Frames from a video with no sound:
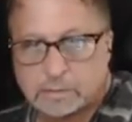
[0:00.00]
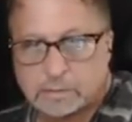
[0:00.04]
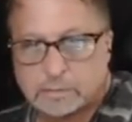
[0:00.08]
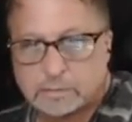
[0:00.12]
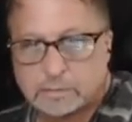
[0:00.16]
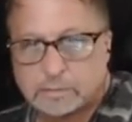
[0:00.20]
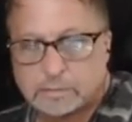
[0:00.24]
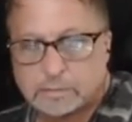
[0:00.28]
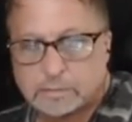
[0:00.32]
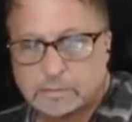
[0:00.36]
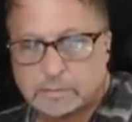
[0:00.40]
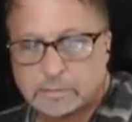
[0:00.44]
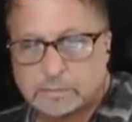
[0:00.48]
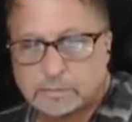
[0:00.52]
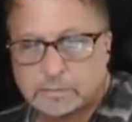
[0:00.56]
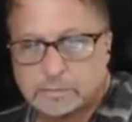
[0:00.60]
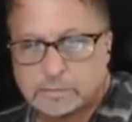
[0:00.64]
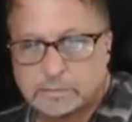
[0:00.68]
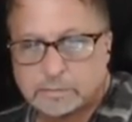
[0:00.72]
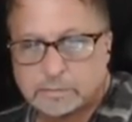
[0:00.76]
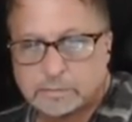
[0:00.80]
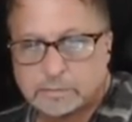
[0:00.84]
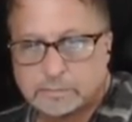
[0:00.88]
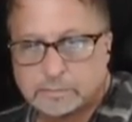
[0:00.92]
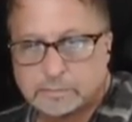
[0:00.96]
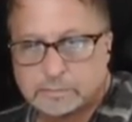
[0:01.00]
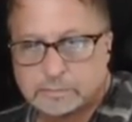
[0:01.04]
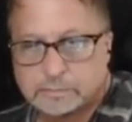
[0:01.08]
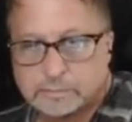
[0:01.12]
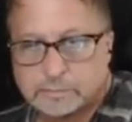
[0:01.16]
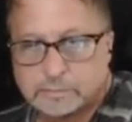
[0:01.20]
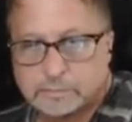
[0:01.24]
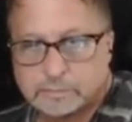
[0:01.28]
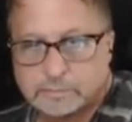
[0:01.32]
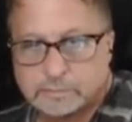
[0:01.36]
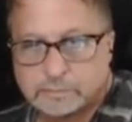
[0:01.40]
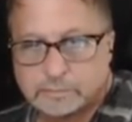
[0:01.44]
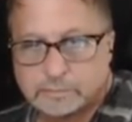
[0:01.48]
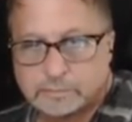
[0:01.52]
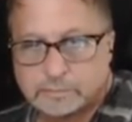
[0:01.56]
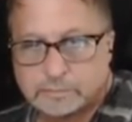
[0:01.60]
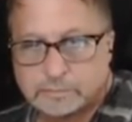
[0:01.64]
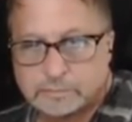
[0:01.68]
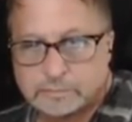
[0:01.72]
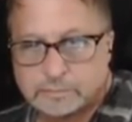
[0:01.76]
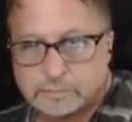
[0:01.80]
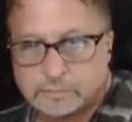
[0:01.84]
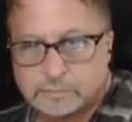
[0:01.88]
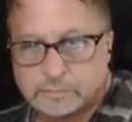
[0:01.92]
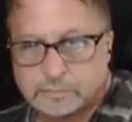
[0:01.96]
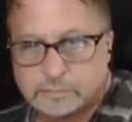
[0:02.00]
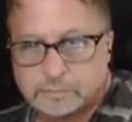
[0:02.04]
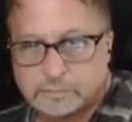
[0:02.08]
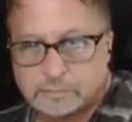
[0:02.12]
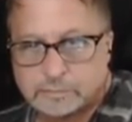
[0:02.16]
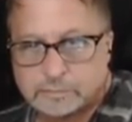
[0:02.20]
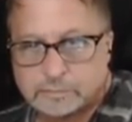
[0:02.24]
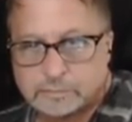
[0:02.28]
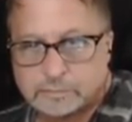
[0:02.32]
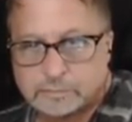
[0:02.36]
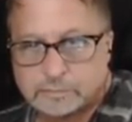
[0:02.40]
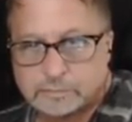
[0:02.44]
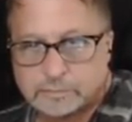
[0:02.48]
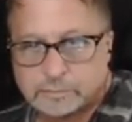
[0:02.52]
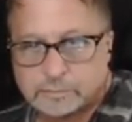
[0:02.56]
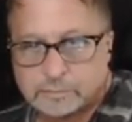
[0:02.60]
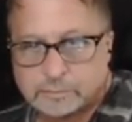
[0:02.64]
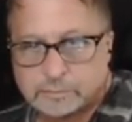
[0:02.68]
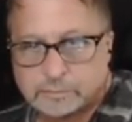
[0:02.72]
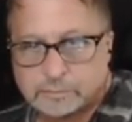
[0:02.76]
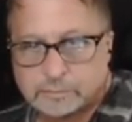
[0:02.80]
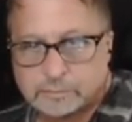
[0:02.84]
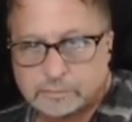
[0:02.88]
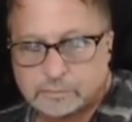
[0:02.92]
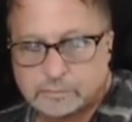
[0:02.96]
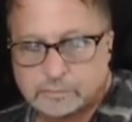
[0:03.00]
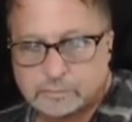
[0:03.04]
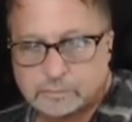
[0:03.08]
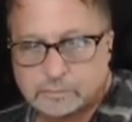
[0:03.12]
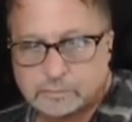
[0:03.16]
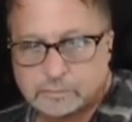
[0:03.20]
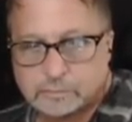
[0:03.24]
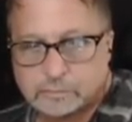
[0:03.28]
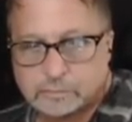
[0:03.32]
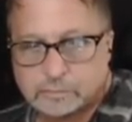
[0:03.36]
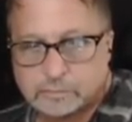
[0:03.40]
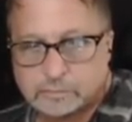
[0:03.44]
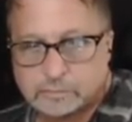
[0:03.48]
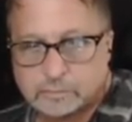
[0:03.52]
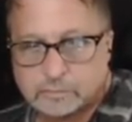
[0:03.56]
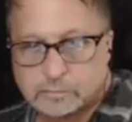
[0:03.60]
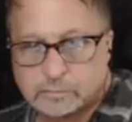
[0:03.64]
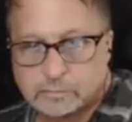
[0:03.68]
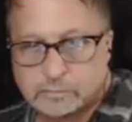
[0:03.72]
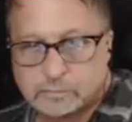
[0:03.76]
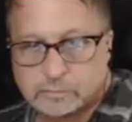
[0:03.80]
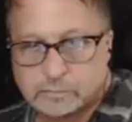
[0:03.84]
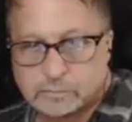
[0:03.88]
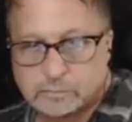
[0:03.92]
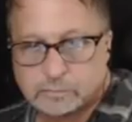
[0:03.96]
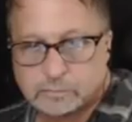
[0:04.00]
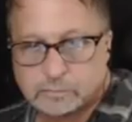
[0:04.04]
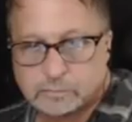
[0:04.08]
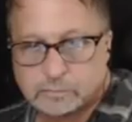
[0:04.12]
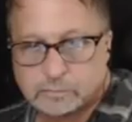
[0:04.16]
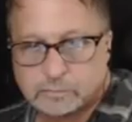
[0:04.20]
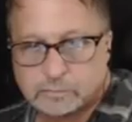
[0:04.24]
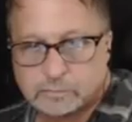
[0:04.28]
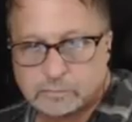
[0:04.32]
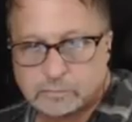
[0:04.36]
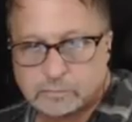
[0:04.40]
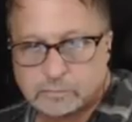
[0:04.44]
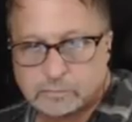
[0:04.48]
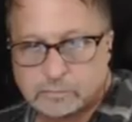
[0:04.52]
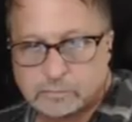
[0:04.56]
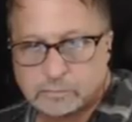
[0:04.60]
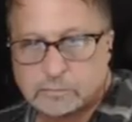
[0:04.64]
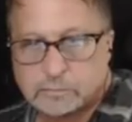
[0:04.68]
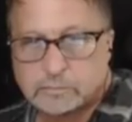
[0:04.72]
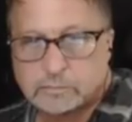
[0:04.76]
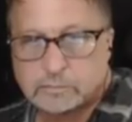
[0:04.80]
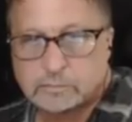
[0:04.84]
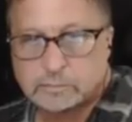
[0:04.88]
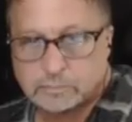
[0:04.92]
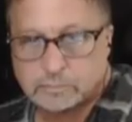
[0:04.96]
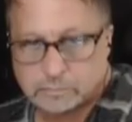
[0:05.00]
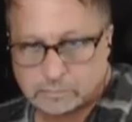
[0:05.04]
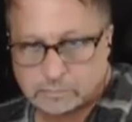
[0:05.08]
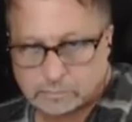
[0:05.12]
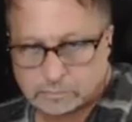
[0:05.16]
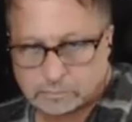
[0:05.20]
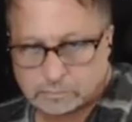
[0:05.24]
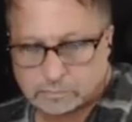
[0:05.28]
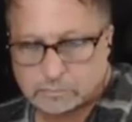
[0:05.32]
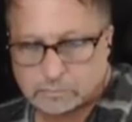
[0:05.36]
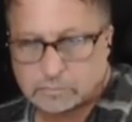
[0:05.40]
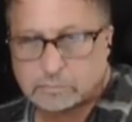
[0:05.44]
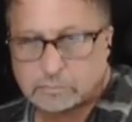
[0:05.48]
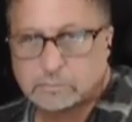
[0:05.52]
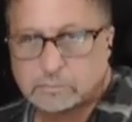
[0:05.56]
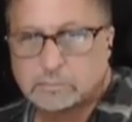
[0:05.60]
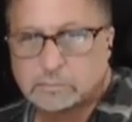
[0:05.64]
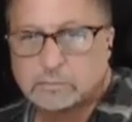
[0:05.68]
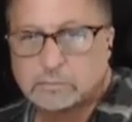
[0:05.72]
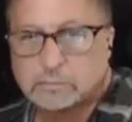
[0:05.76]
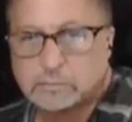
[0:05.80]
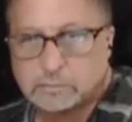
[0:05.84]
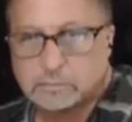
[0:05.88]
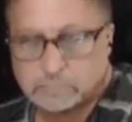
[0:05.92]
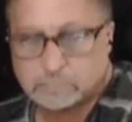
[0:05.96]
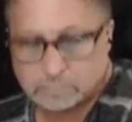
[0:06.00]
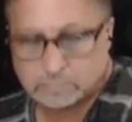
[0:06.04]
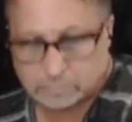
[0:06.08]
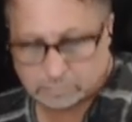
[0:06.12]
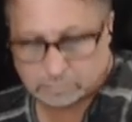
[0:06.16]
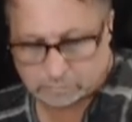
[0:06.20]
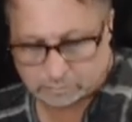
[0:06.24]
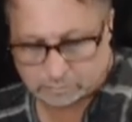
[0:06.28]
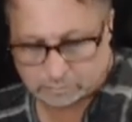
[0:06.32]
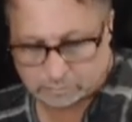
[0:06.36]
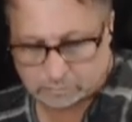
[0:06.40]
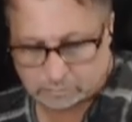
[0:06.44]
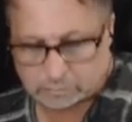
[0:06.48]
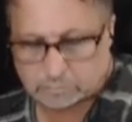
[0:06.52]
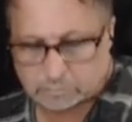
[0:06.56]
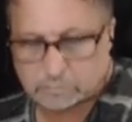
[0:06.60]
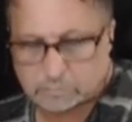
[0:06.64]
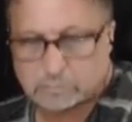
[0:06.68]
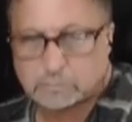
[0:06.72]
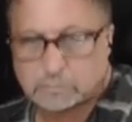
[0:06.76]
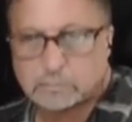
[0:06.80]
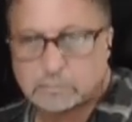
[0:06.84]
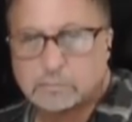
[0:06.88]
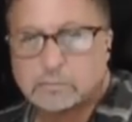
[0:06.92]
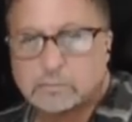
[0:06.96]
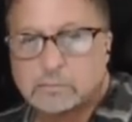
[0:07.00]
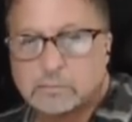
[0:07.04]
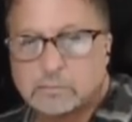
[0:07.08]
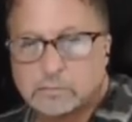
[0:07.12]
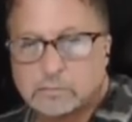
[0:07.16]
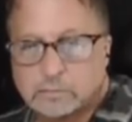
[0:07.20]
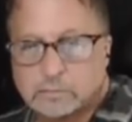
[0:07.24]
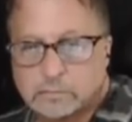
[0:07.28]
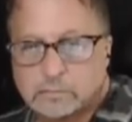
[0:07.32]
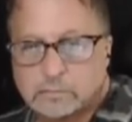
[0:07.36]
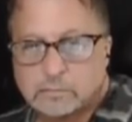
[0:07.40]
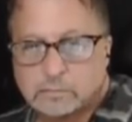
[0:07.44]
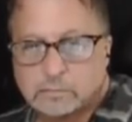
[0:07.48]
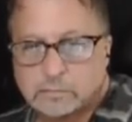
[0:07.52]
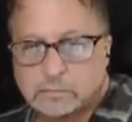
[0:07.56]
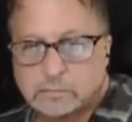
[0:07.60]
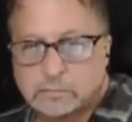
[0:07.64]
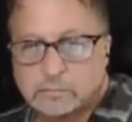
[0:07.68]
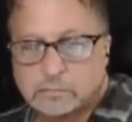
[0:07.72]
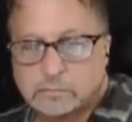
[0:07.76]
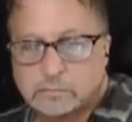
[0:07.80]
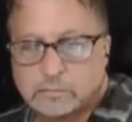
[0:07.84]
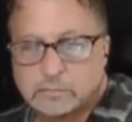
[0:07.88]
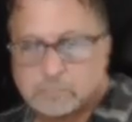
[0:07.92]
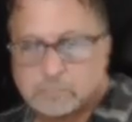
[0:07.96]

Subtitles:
No words are spoken by the person on screen.